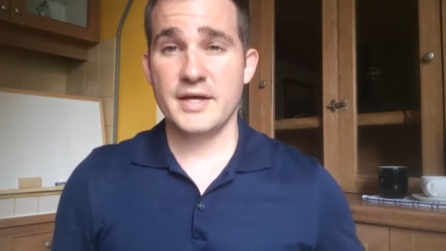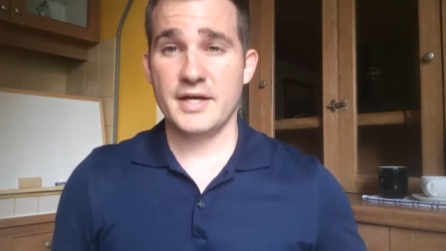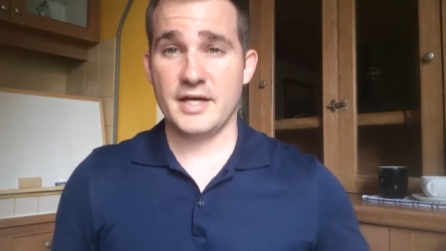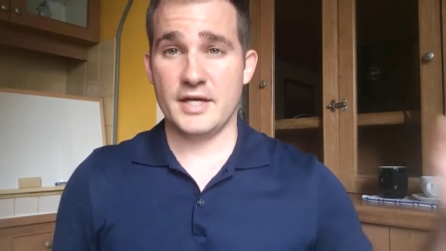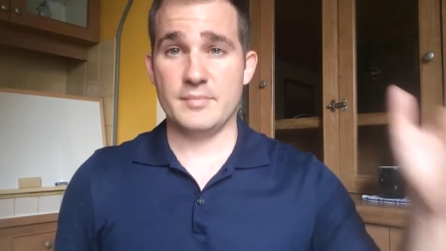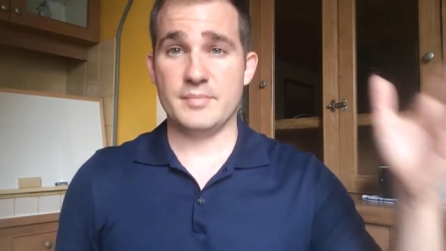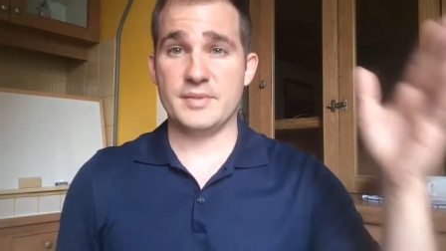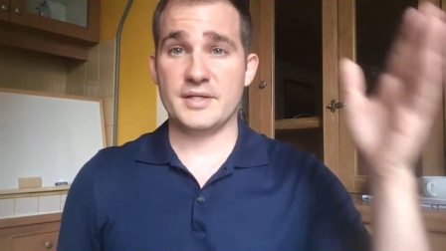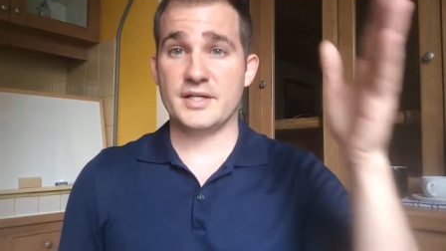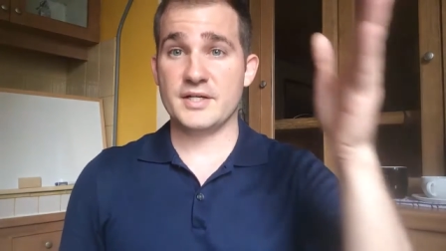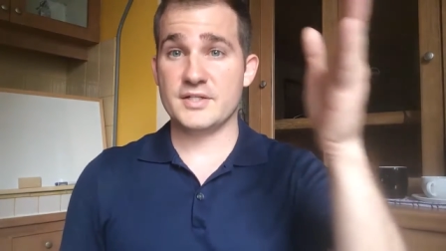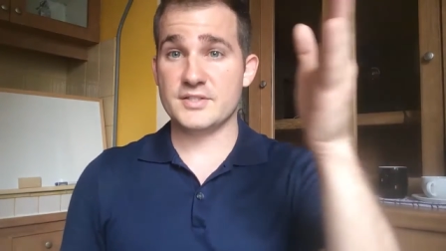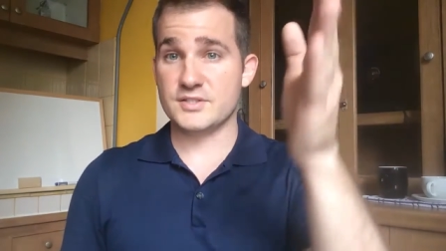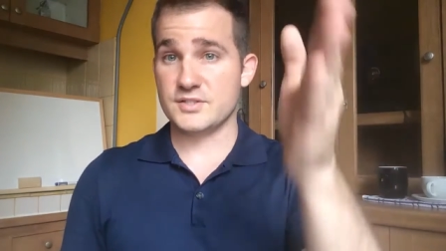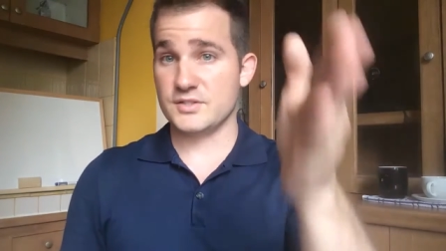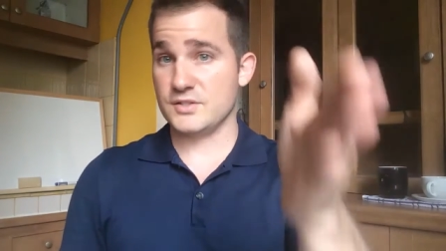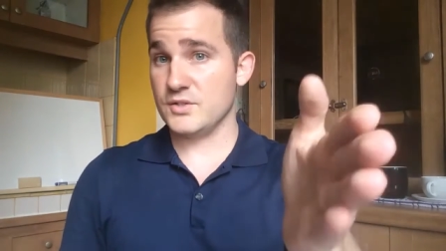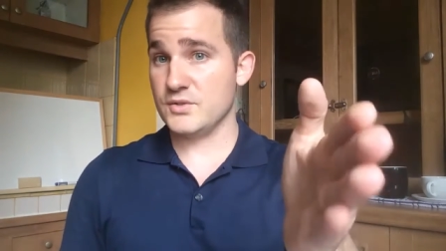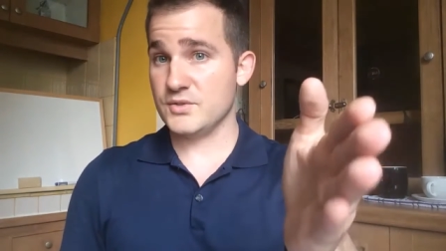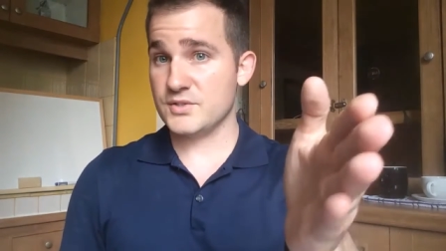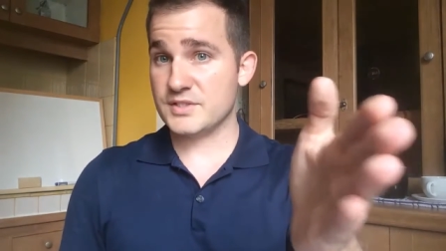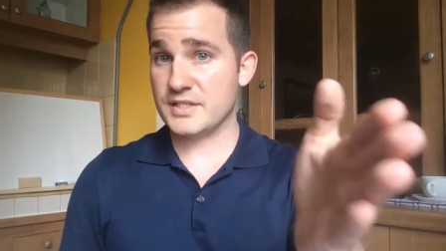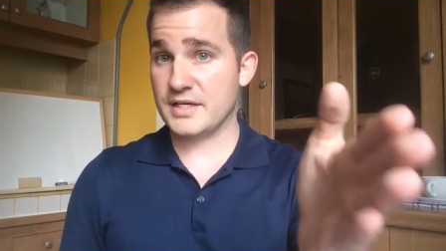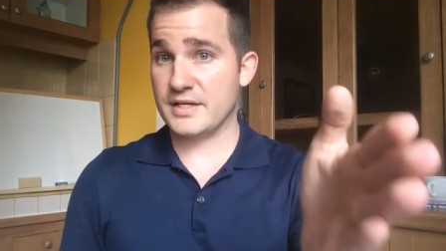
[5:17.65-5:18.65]
and because
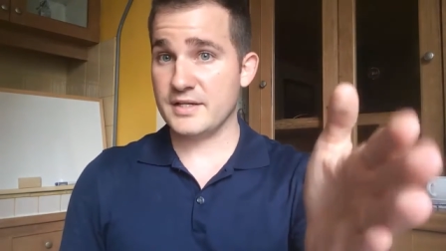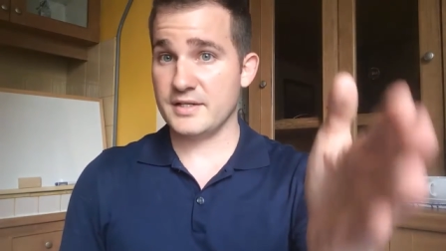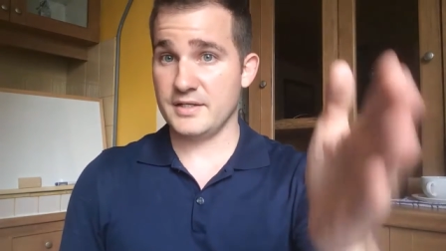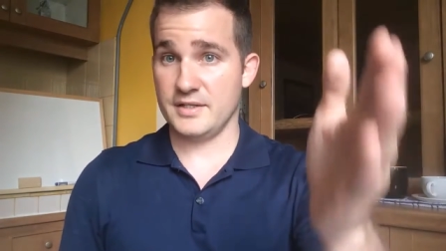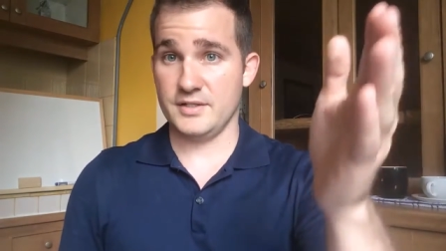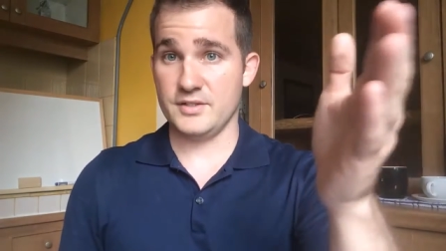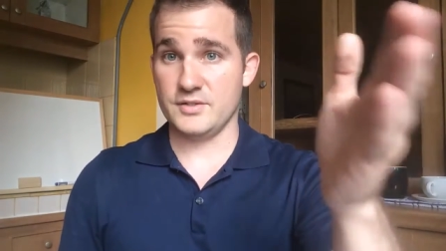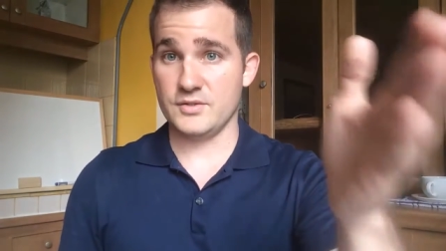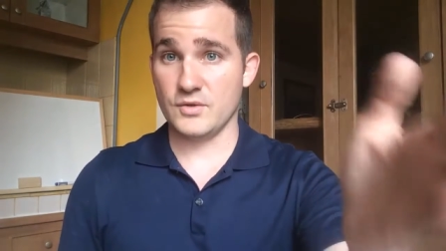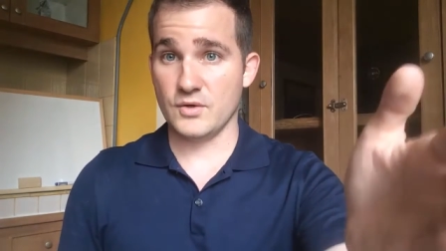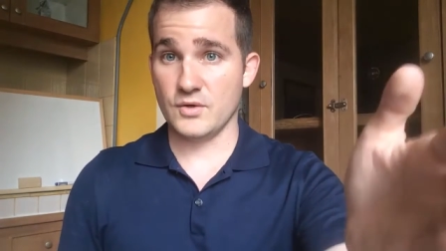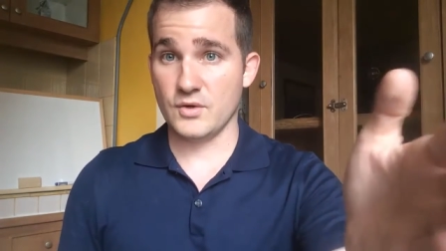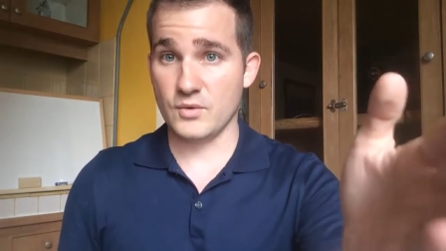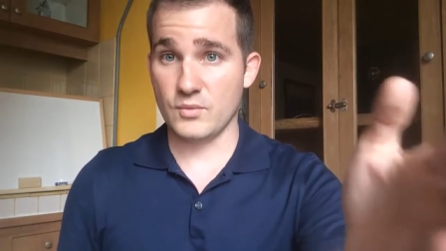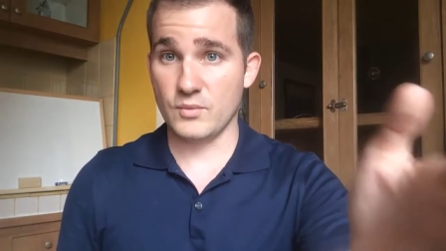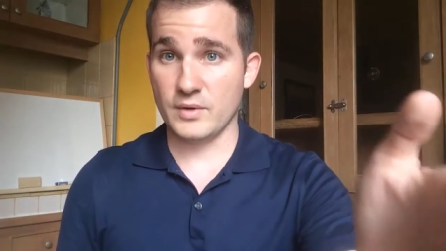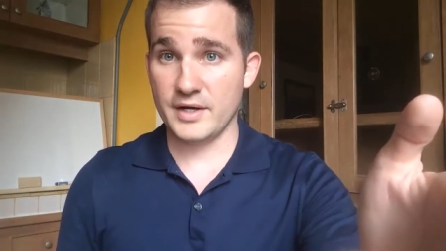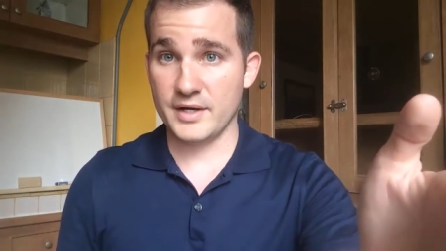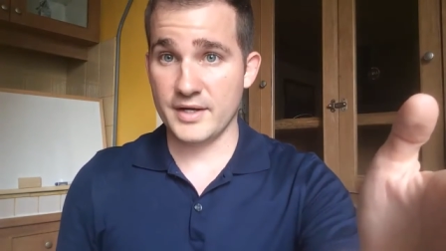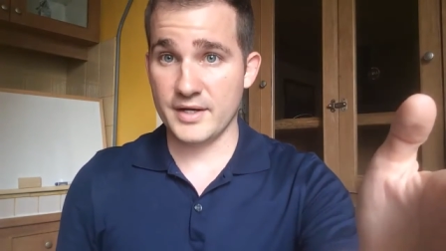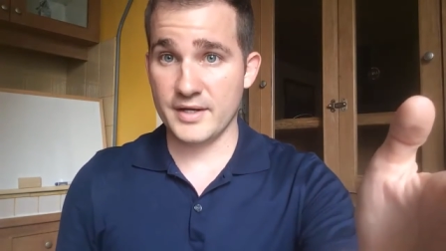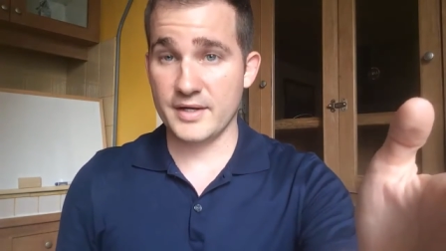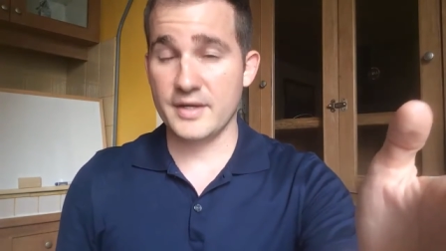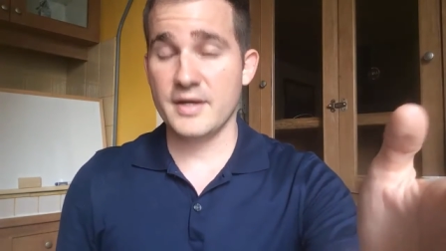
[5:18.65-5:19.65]
you said it in your
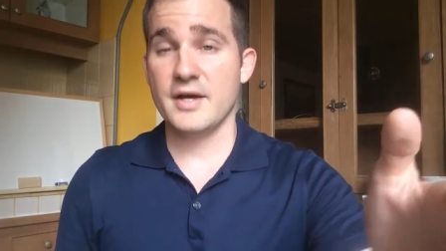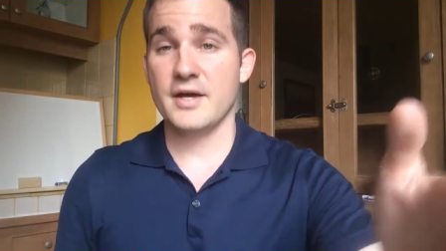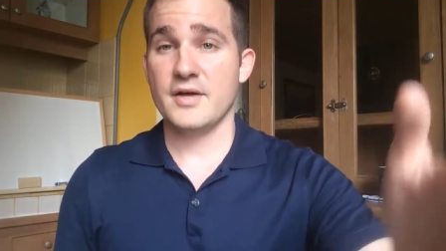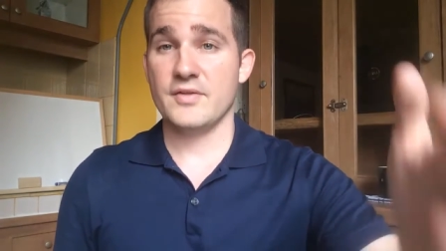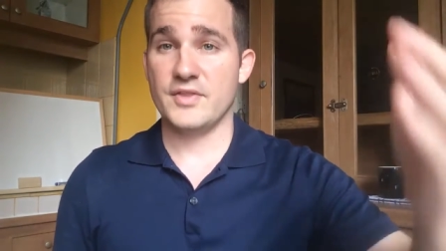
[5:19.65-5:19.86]
way,